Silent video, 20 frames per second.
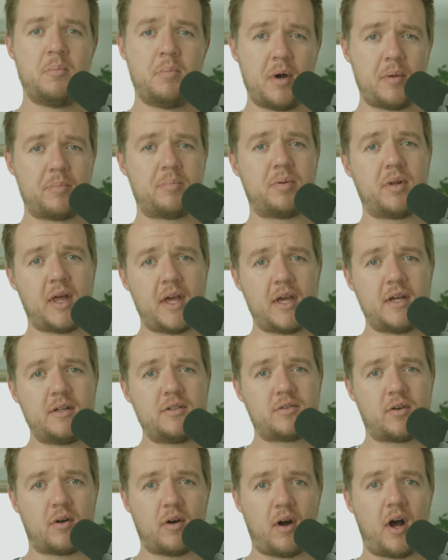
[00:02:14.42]
but
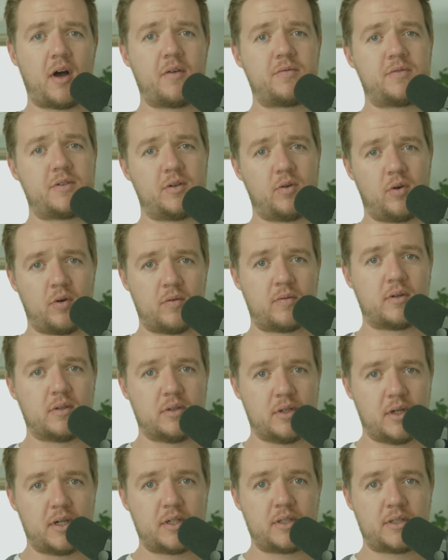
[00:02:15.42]
plans are often
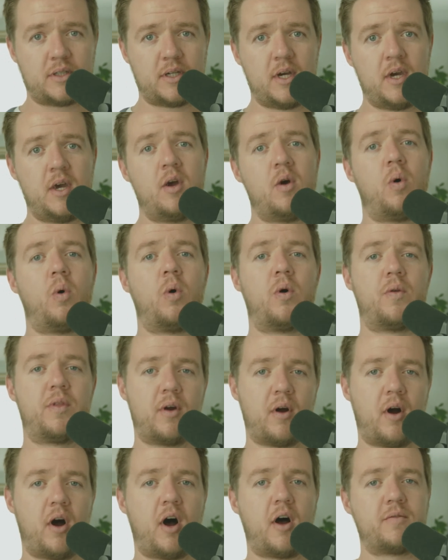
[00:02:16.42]
overlooked or
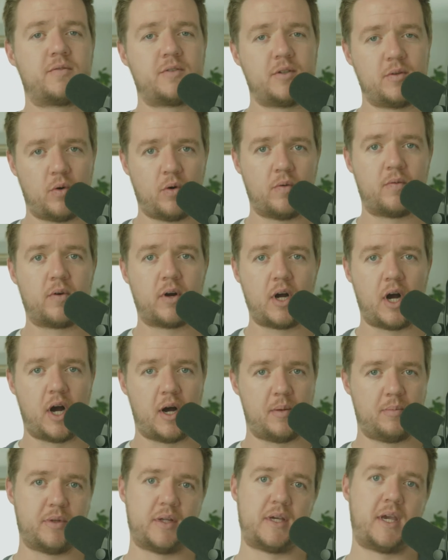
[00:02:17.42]
they're often
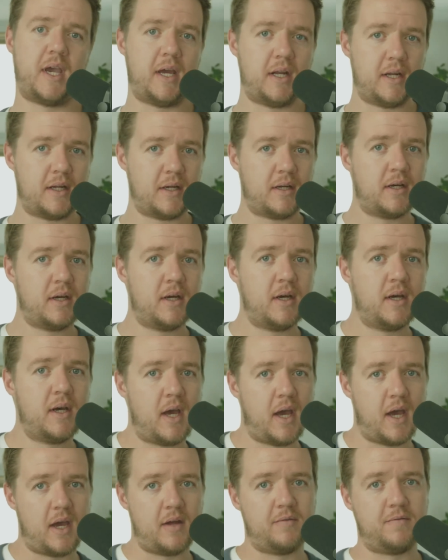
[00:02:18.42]
overcomplicated.
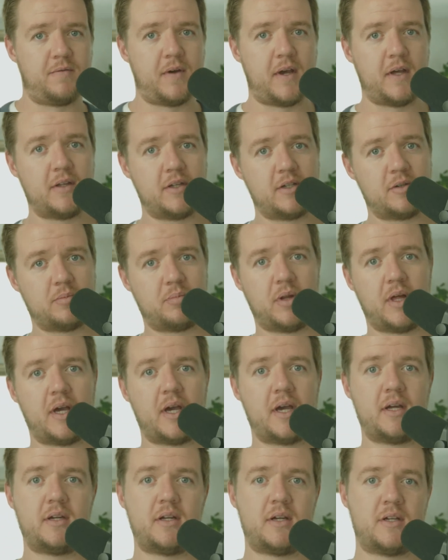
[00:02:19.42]
And failing to
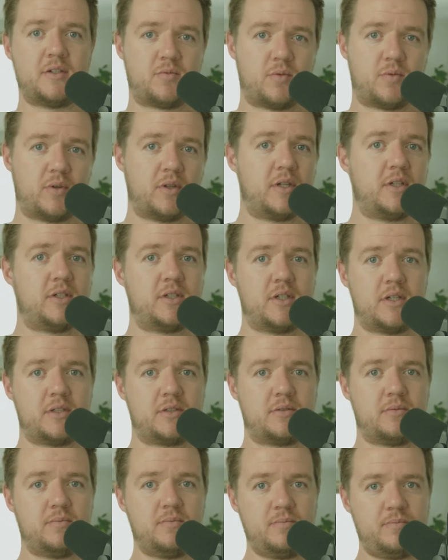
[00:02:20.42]
plan is really
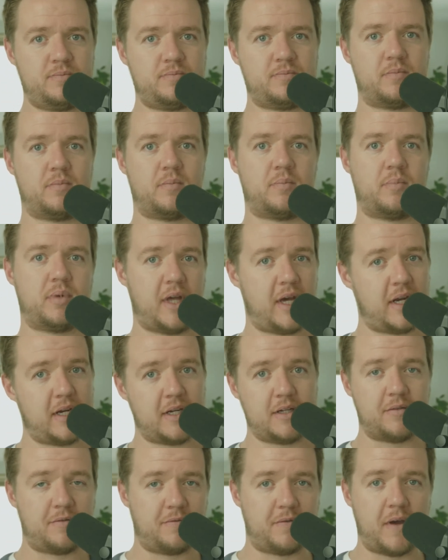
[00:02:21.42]
just
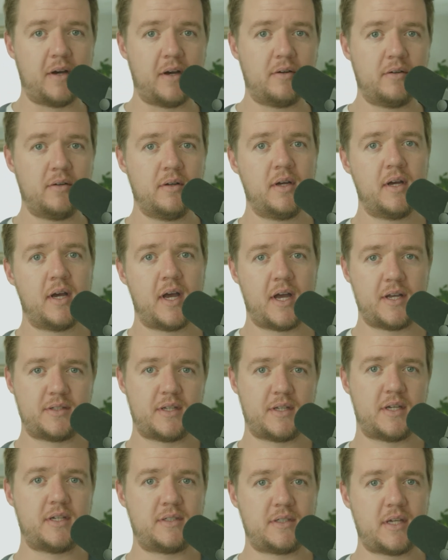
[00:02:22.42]
planning to fail,
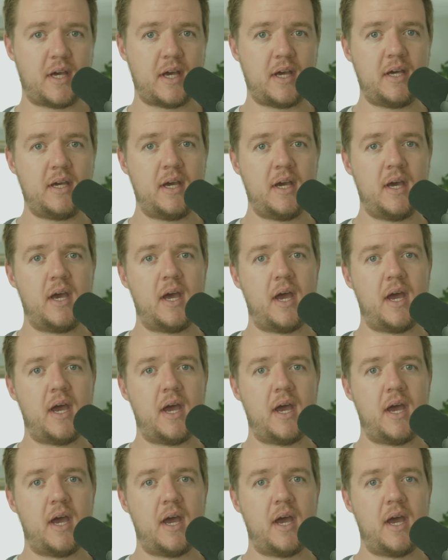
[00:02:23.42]
as they say,